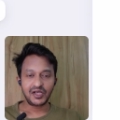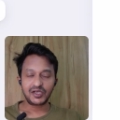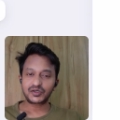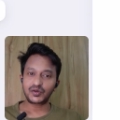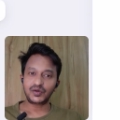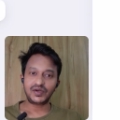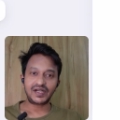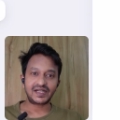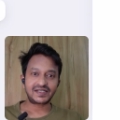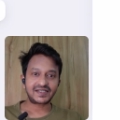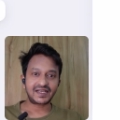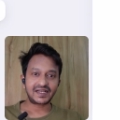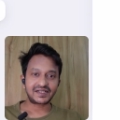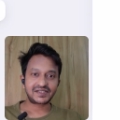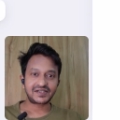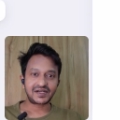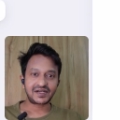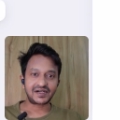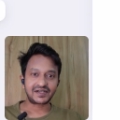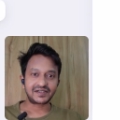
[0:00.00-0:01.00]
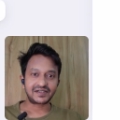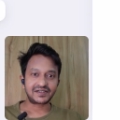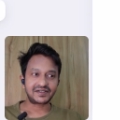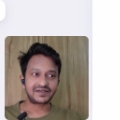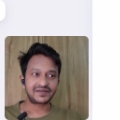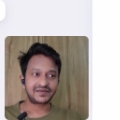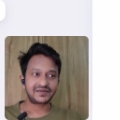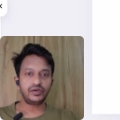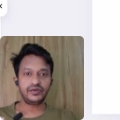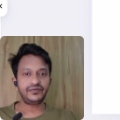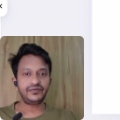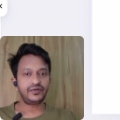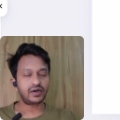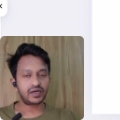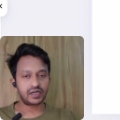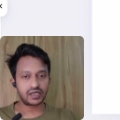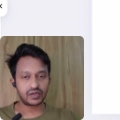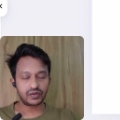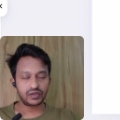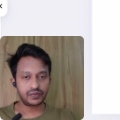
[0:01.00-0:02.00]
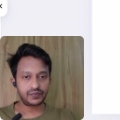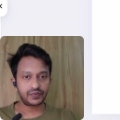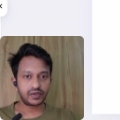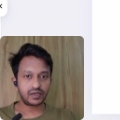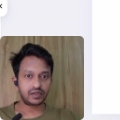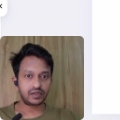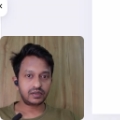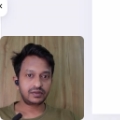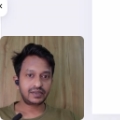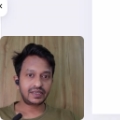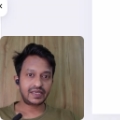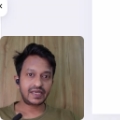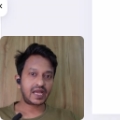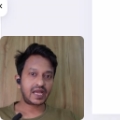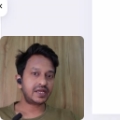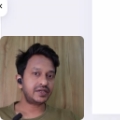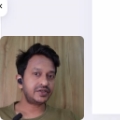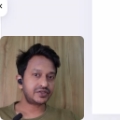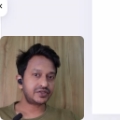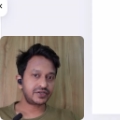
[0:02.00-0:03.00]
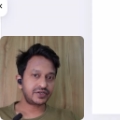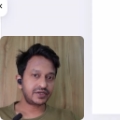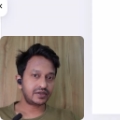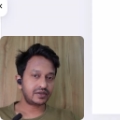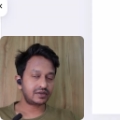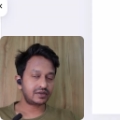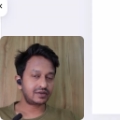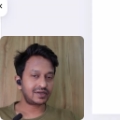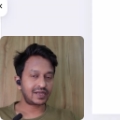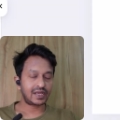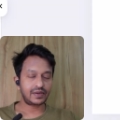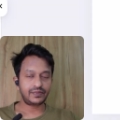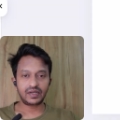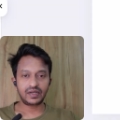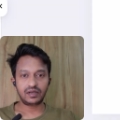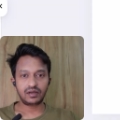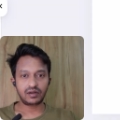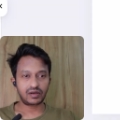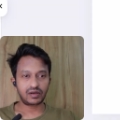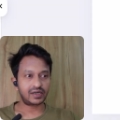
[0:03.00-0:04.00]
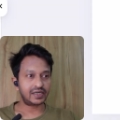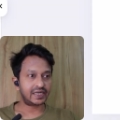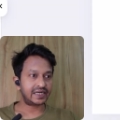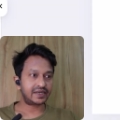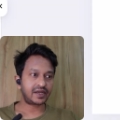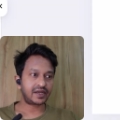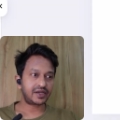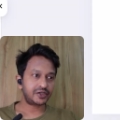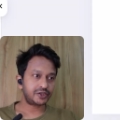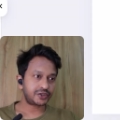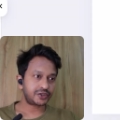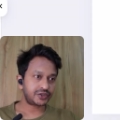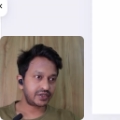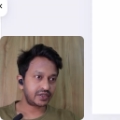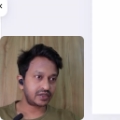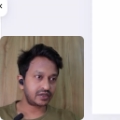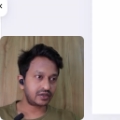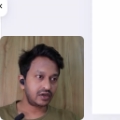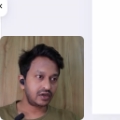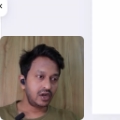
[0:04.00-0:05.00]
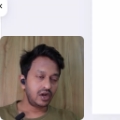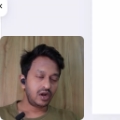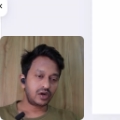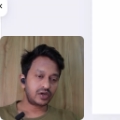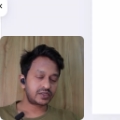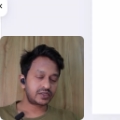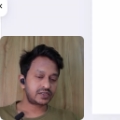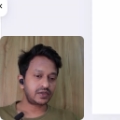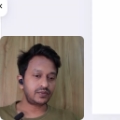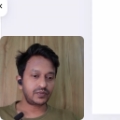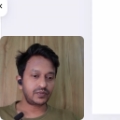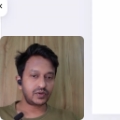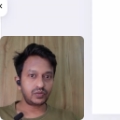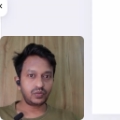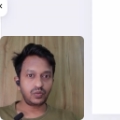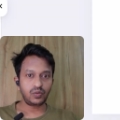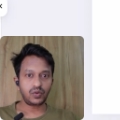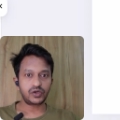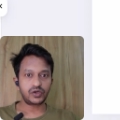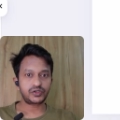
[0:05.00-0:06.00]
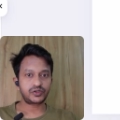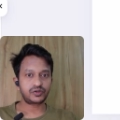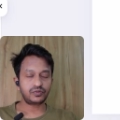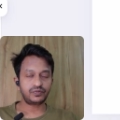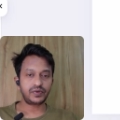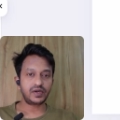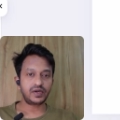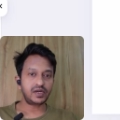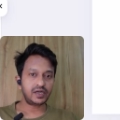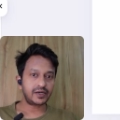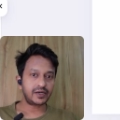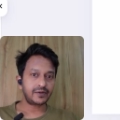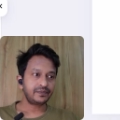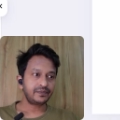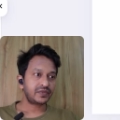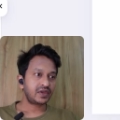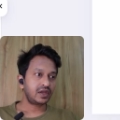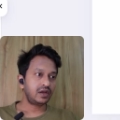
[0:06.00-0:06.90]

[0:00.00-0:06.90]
So let's get started. So if you're a developer, AI engineer, ML or a data engineer or someone who wants to build